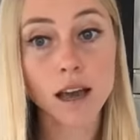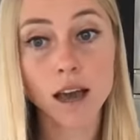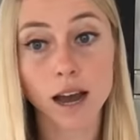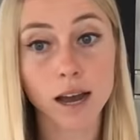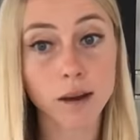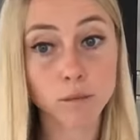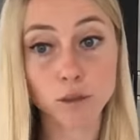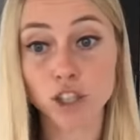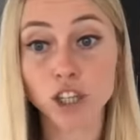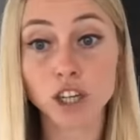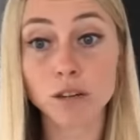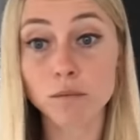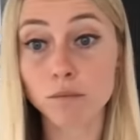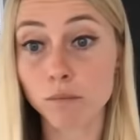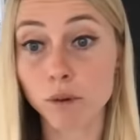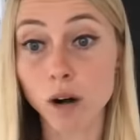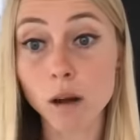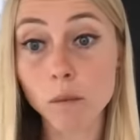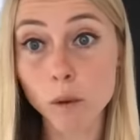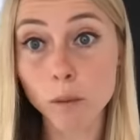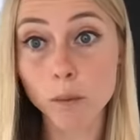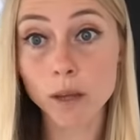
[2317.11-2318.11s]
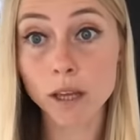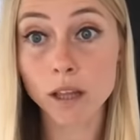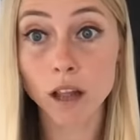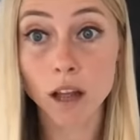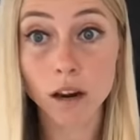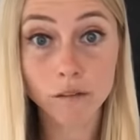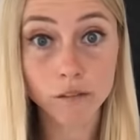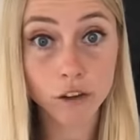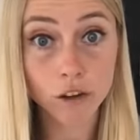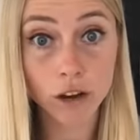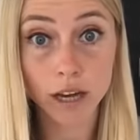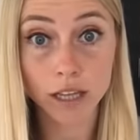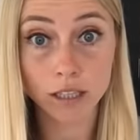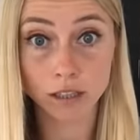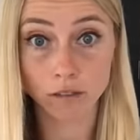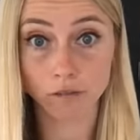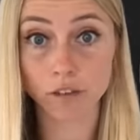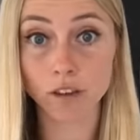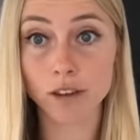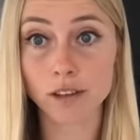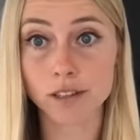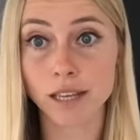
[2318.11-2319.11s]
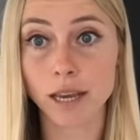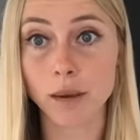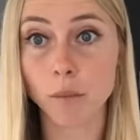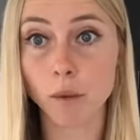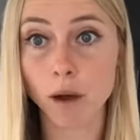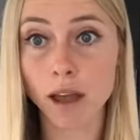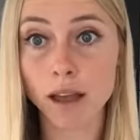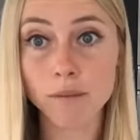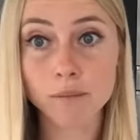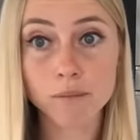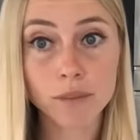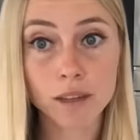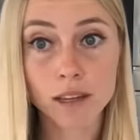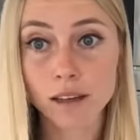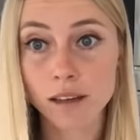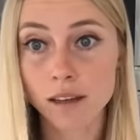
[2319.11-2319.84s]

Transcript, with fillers: I'm sure probably a lot of you guys can feel the same way.